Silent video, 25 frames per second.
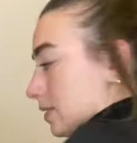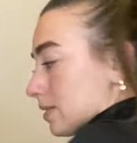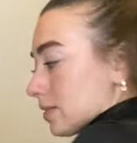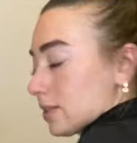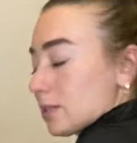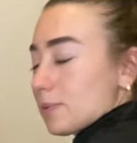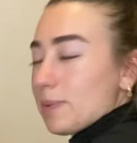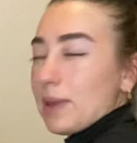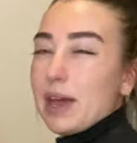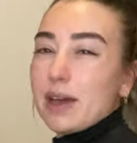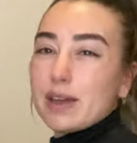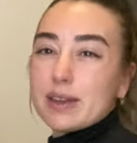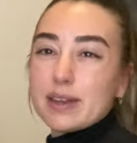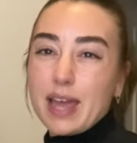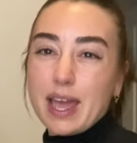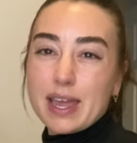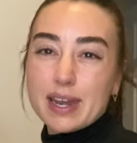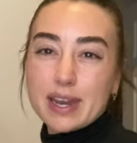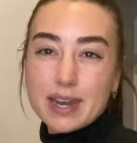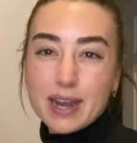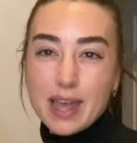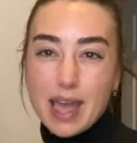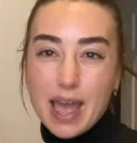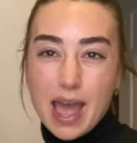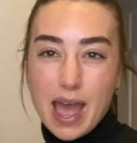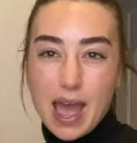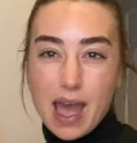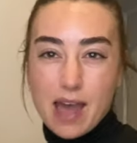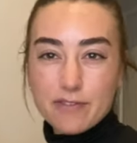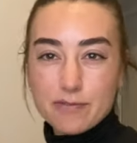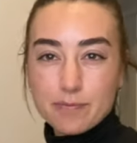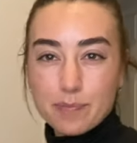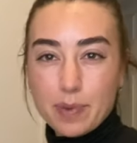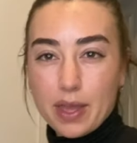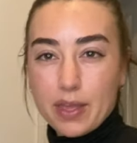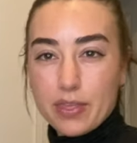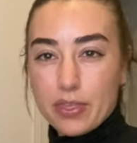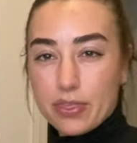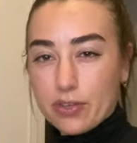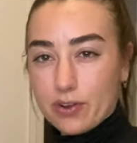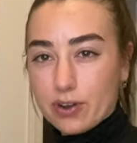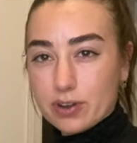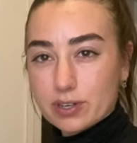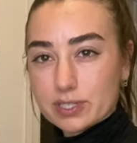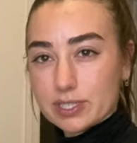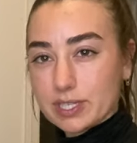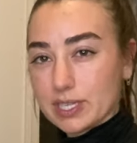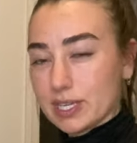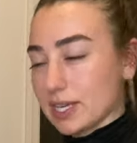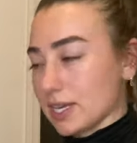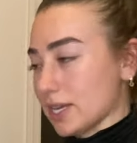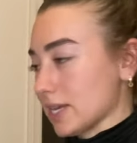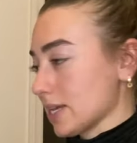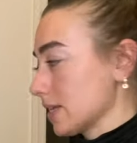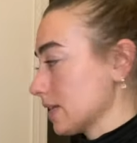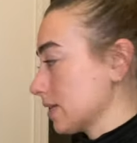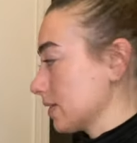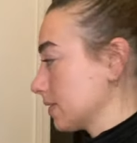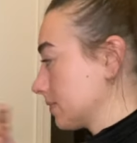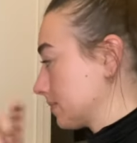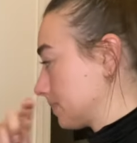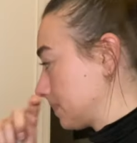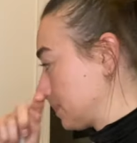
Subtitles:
It's about 9.5 by 13.